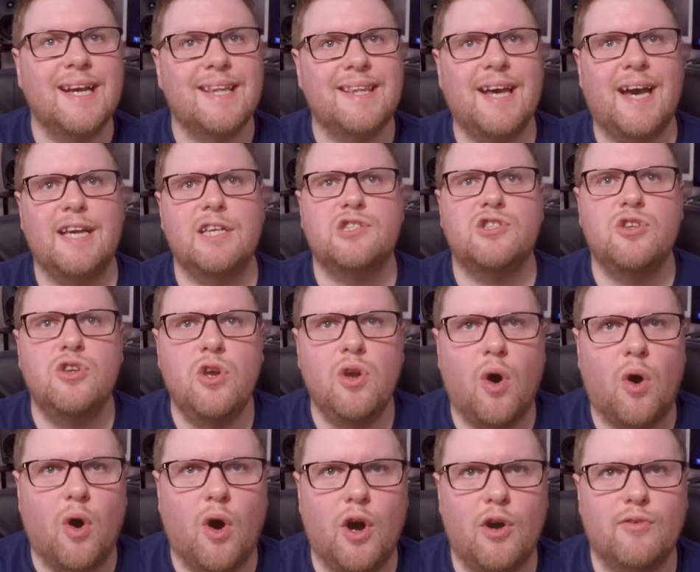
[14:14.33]
That is
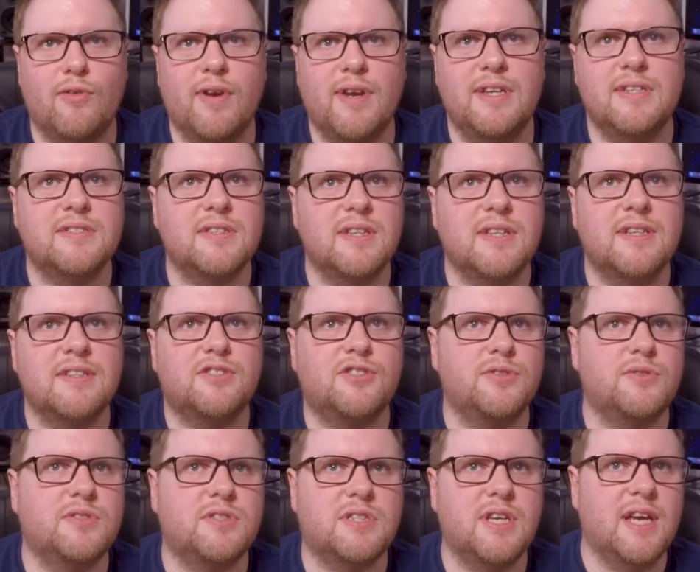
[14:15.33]
not a reason to
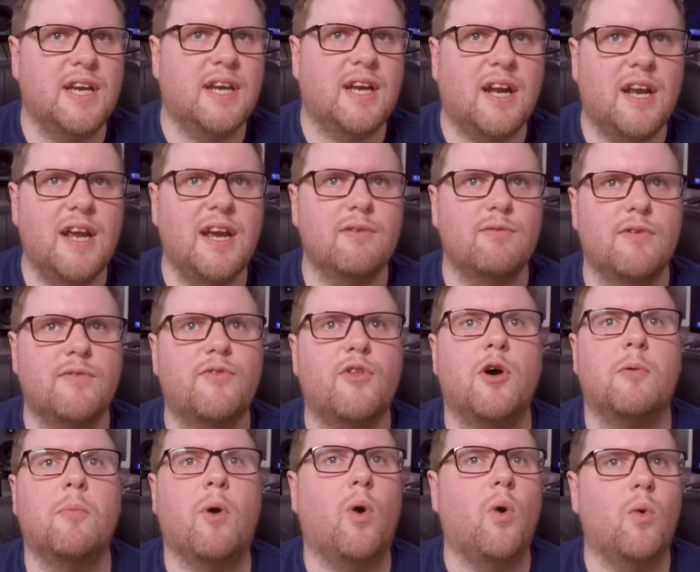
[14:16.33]
steer clear of
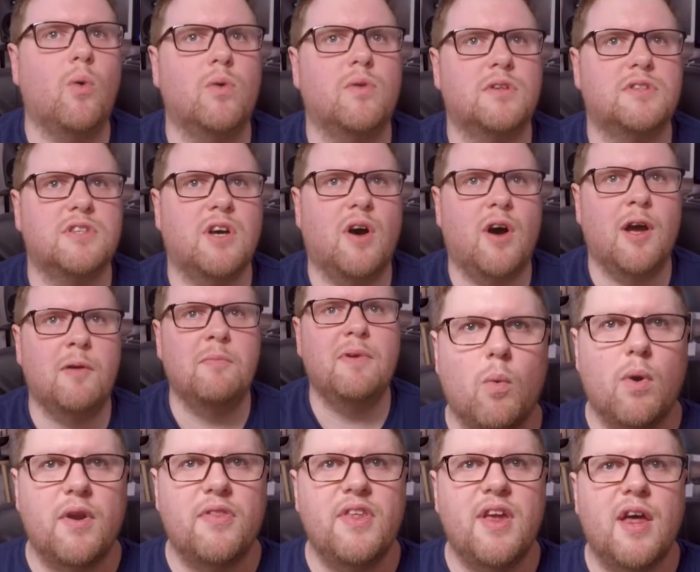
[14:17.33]
them all the time.
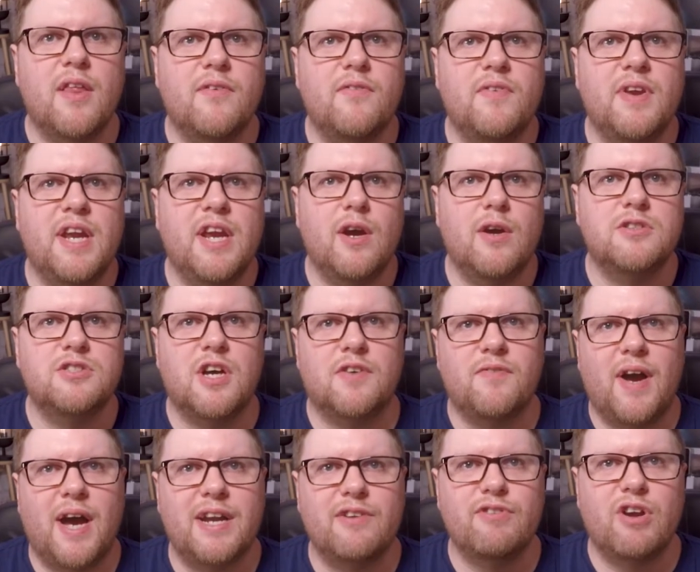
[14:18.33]
One of the other videos
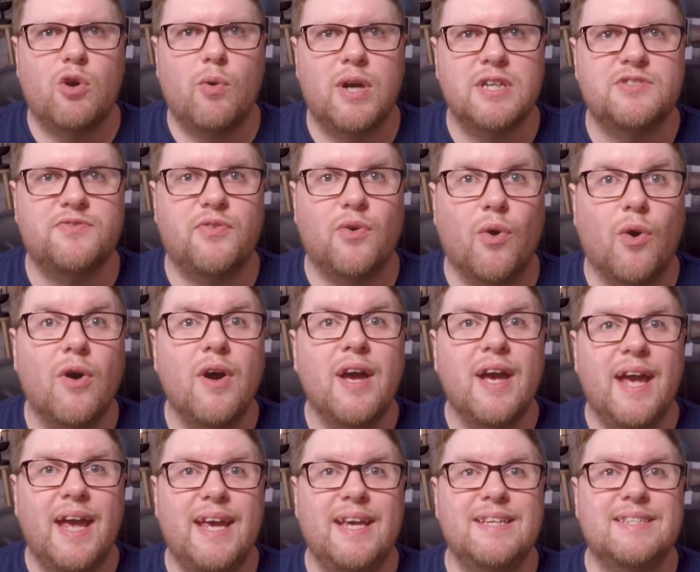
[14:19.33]
I've had a request for
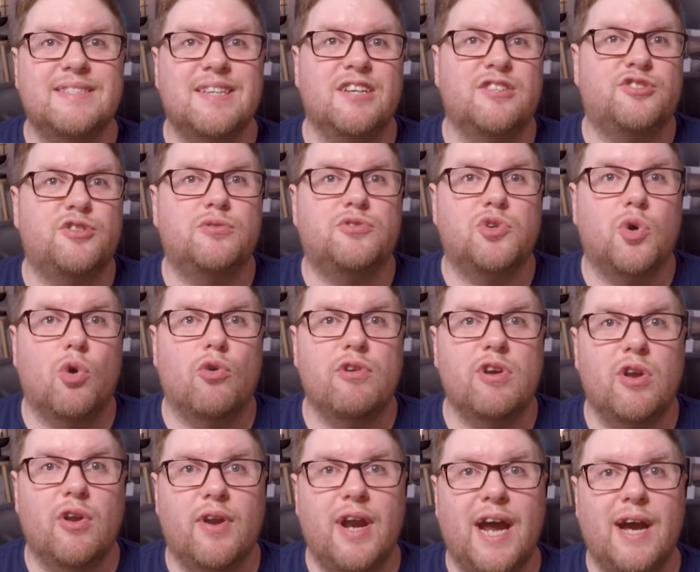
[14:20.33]
is a
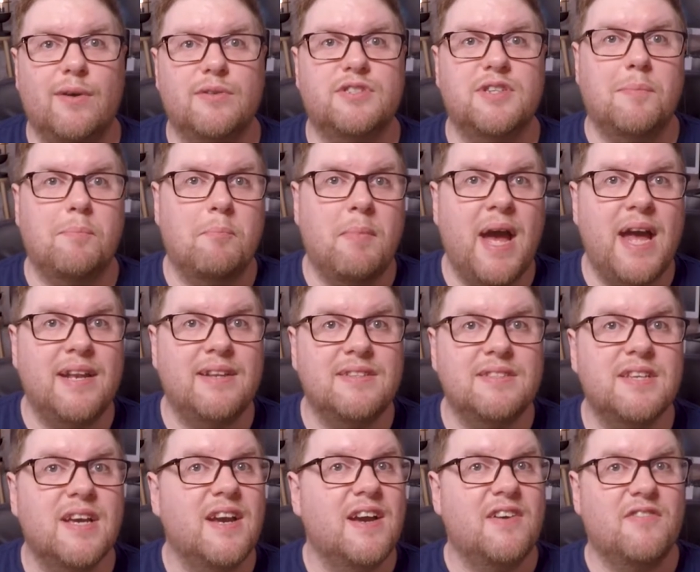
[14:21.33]
tutorial on how to
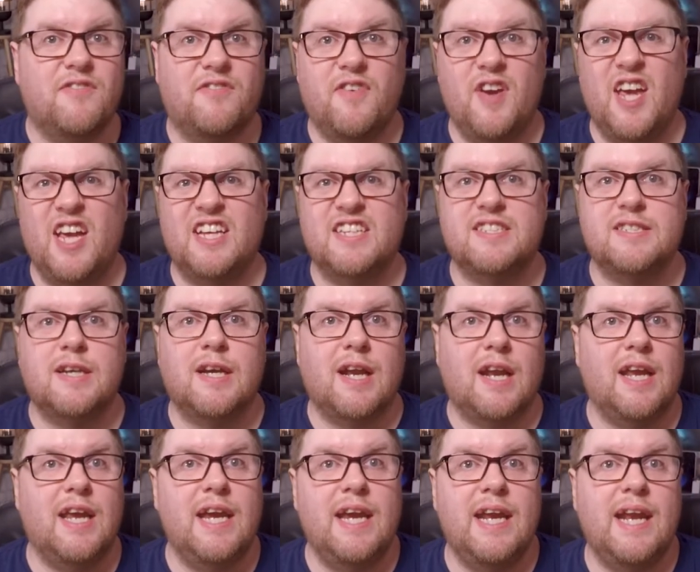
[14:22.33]
mend, fix,
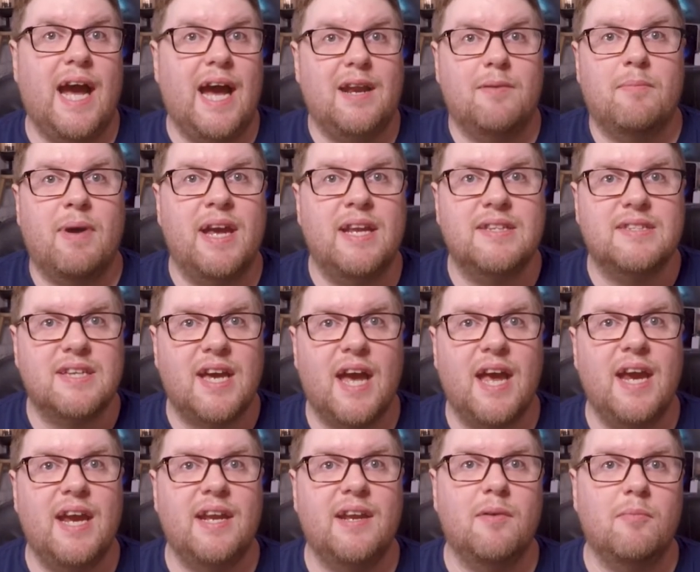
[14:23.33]
clean, and
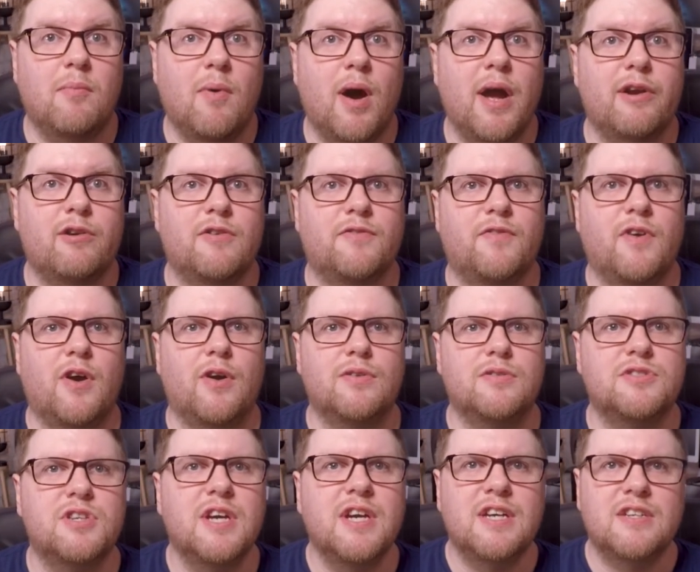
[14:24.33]
maintain
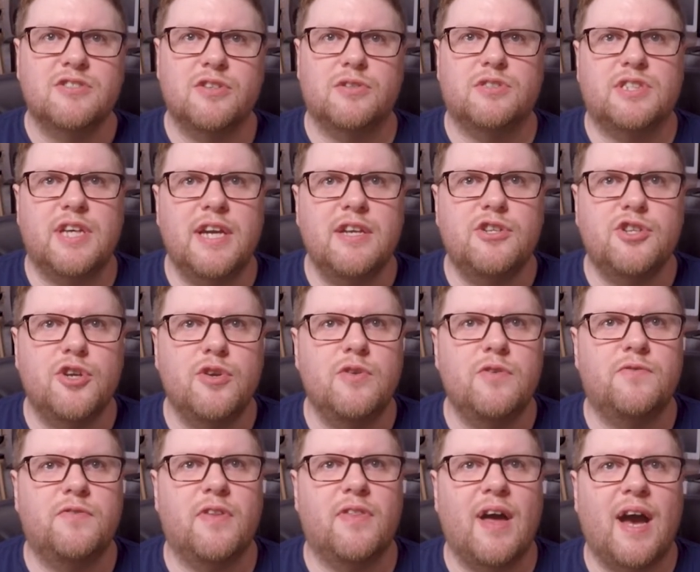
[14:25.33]
microphones. So stay
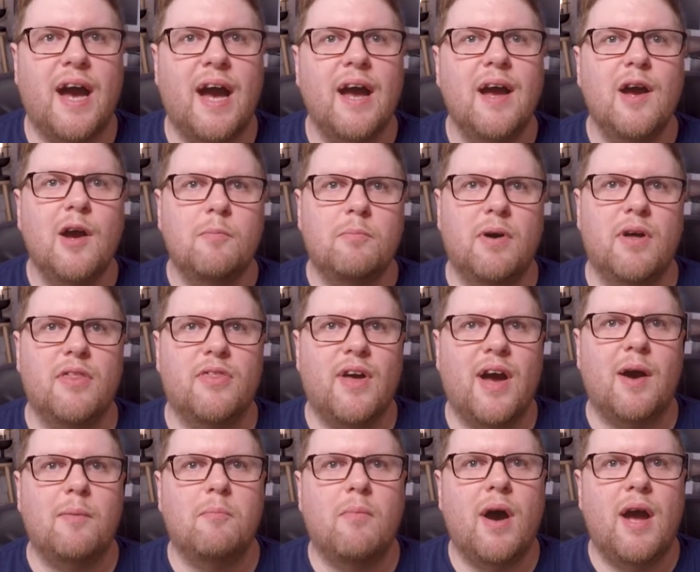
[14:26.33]
tuned for that, but
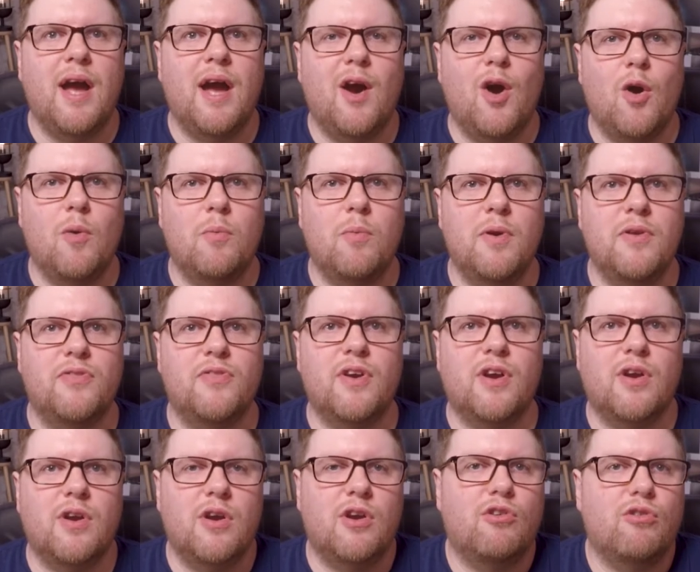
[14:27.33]
that might help with the
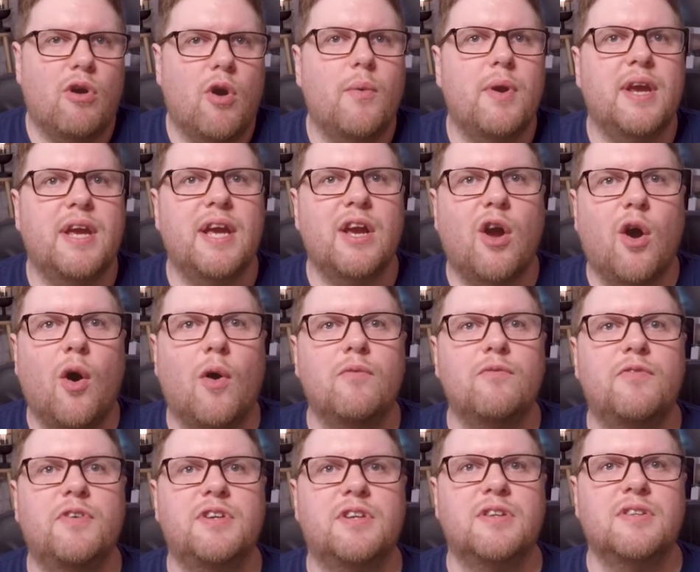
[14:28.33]
growing in
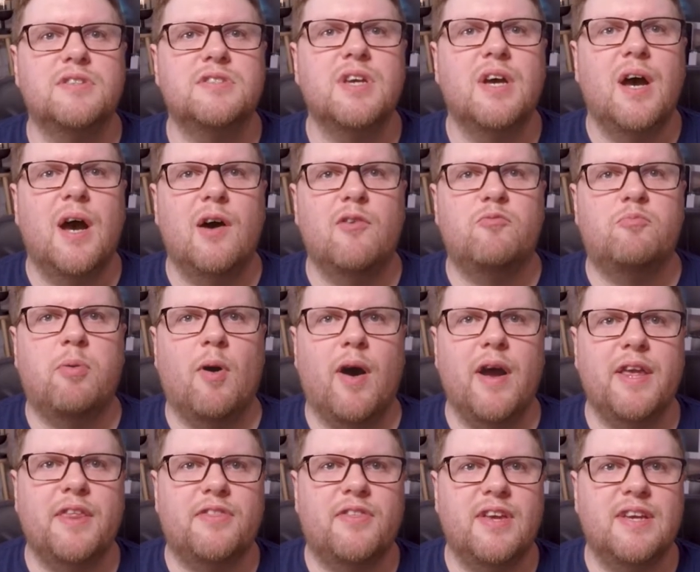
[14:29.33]
confidence of
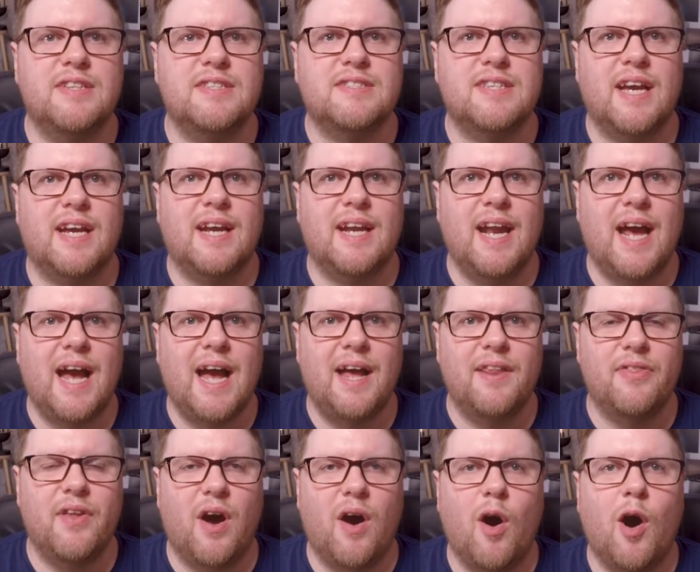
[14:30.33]
buying things
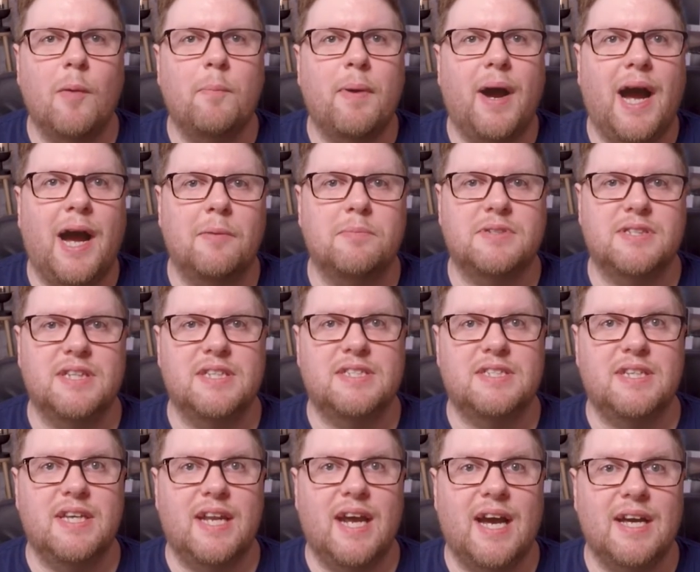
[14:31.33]
secondhand that are perhaps
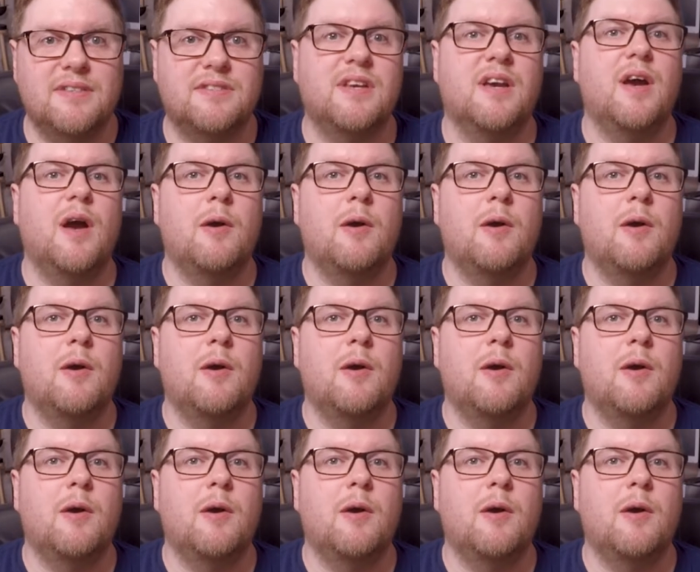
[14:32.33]
listed as